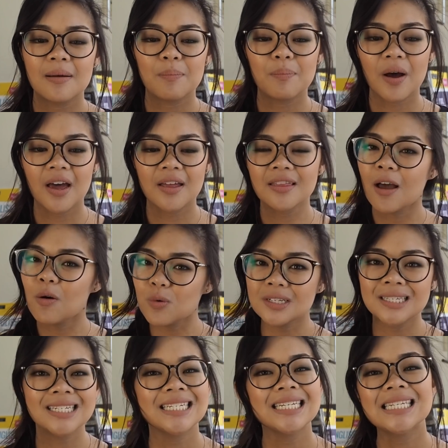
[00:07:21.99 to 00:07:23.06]
But that
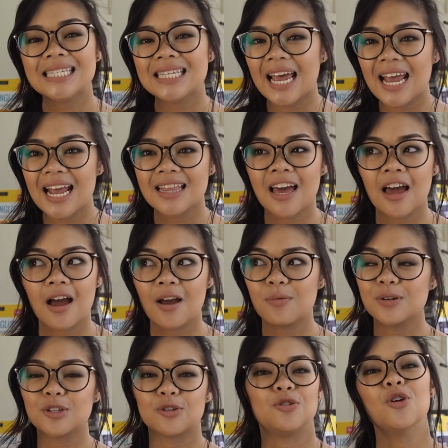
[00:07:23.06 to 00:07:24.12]
wasn't to say that I
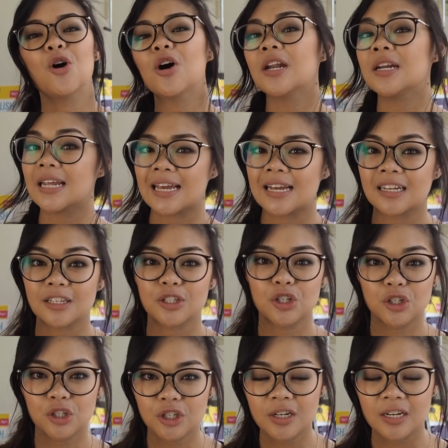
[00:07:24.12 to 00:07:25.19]
was not an
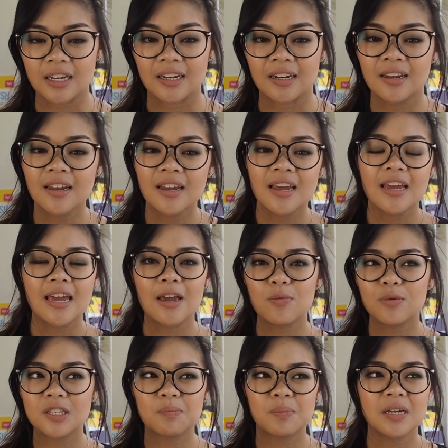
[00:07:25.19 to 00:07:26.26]
English student. It
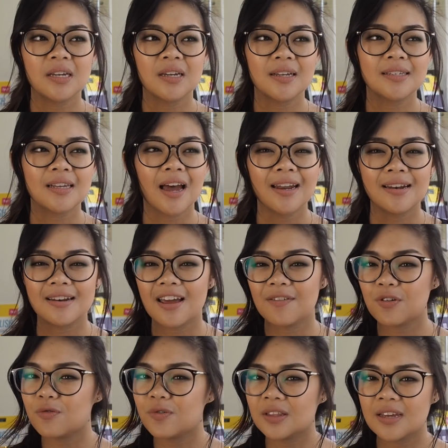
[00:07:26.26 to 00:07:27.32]
was because I'd
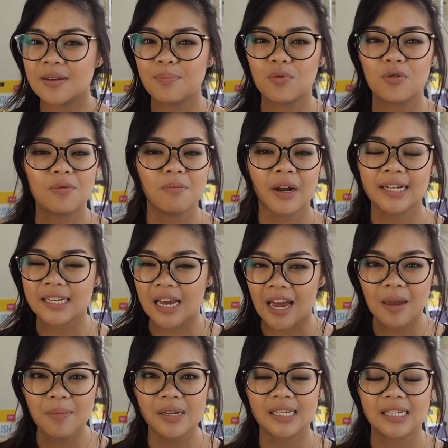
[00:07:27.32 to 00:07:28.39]
never really put my
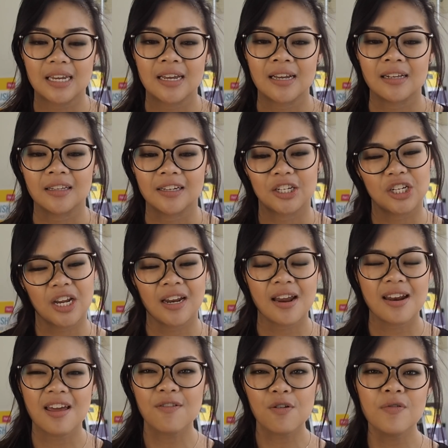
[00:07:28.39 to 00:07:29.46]
time into English, and I
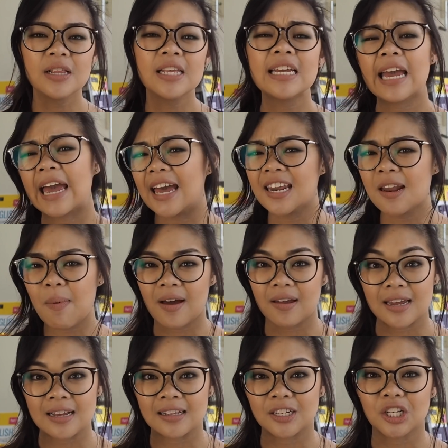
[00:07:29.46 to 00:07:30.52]
never really cared about
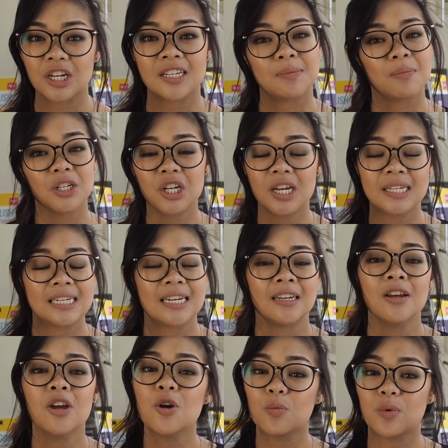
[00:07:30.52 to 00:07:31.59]
English as much as I did
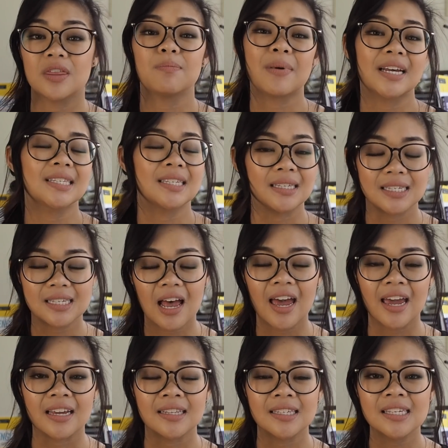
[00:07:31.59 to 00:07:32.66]
with maths and
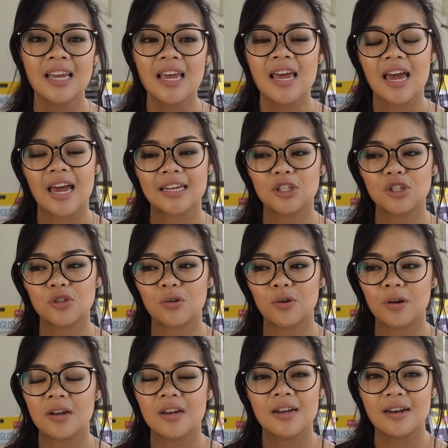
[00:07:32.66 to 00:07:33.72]
science. And
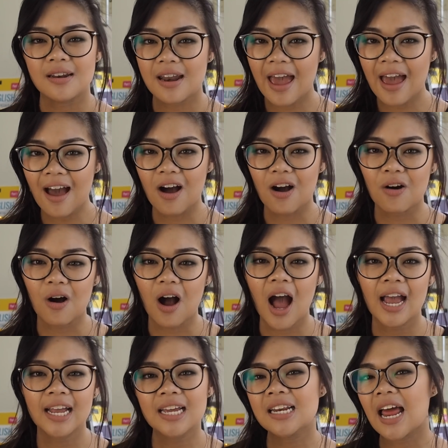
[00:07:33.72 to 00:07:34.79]
so now
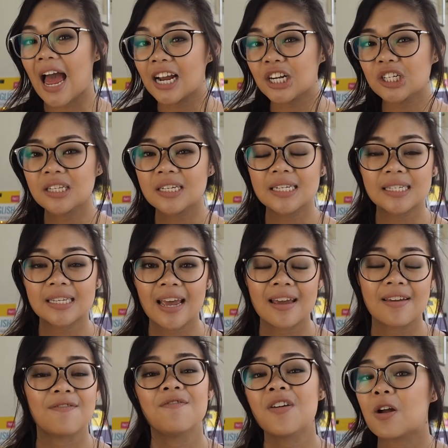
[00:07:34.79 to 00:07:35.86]
I can actually
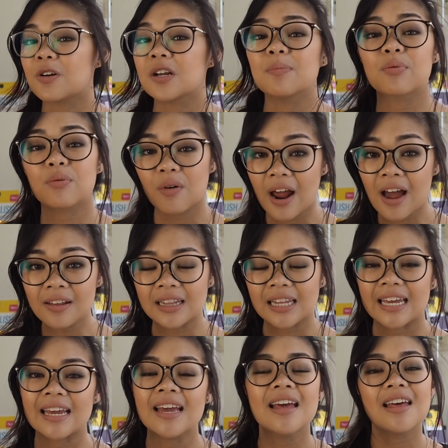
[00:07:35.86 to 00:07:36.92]
say very
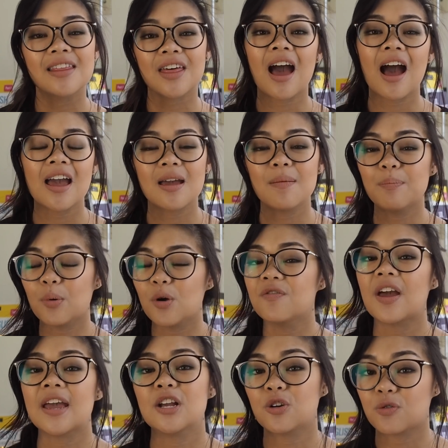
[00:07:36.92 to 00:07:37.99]
proudly that I am both
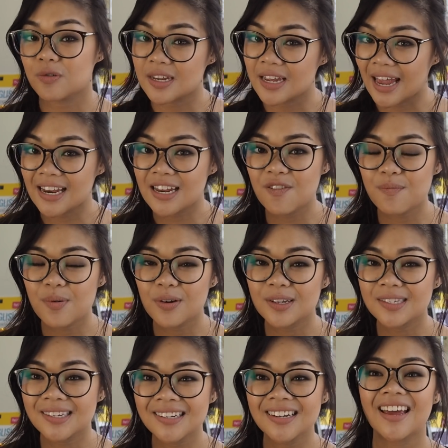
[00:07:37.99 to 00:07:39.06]
a creative
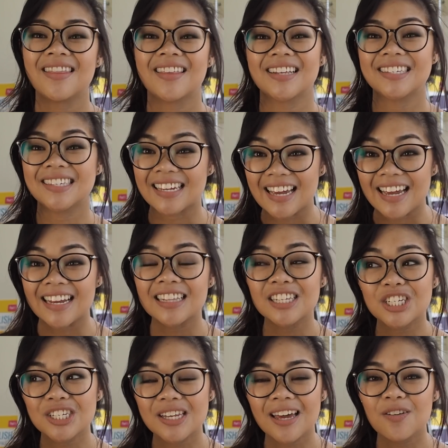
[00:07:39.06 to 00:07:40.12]
person, and that's the
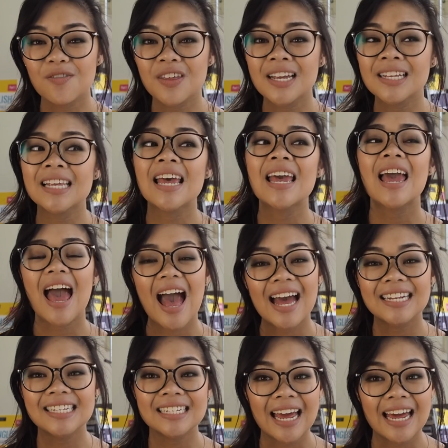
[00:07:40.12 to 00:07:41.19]
English side of things,
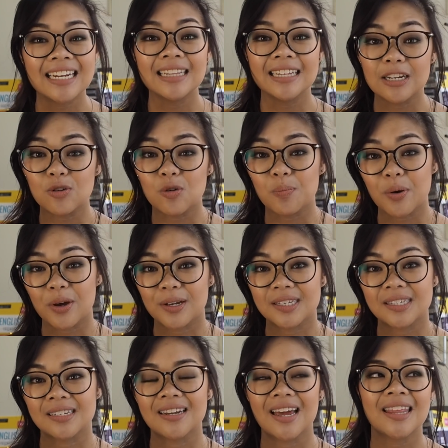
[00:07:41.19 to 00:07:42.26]
and an analytical
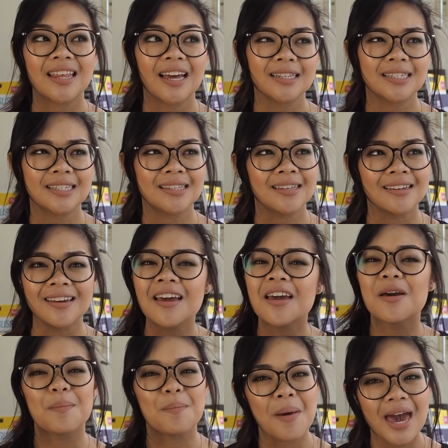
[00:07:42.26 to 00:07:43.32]
person, and that's the
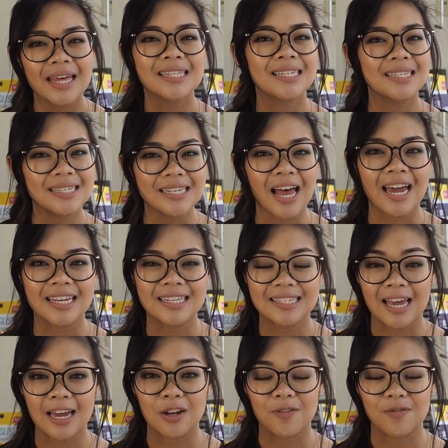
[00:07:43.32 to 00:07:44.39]
maths and science
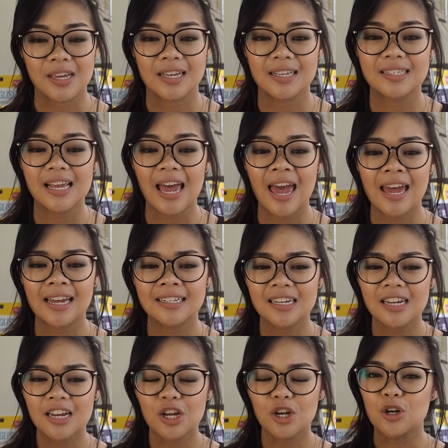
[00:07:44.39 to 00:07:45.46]
side of things. And
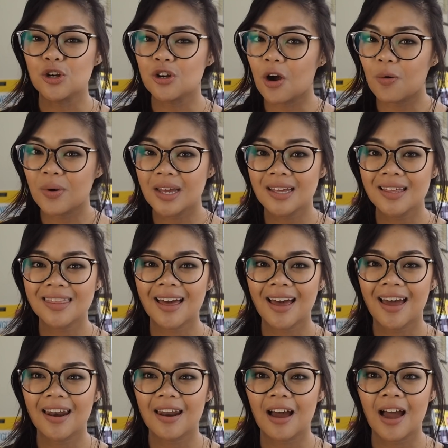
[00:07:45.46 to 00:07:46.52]
knowing
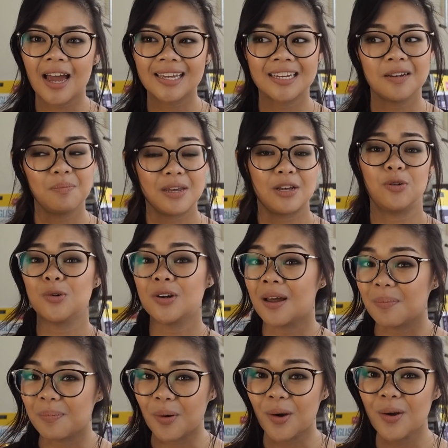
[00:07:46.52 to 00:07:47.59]
that I can be good
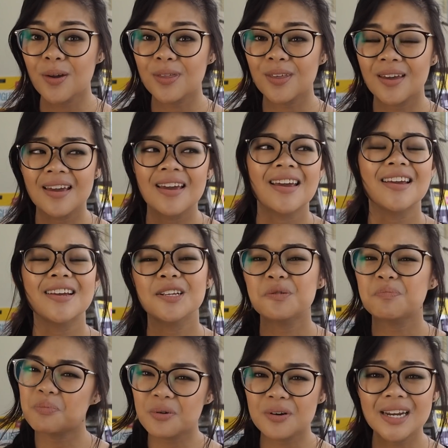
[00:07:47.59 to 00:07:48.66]
at both is
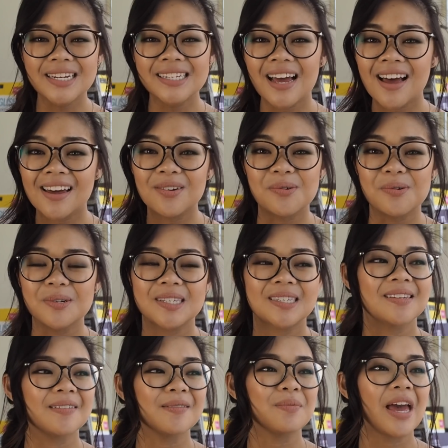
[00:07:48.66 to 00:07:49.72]
pretty darn
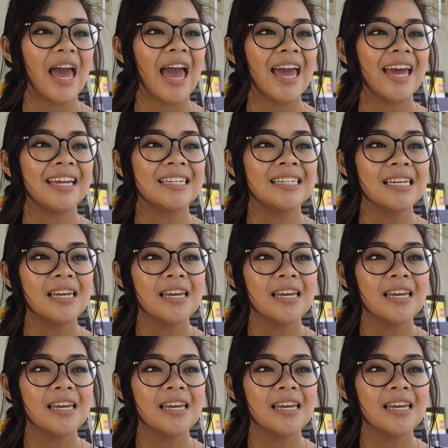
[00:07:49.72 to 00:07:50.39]
awesome. And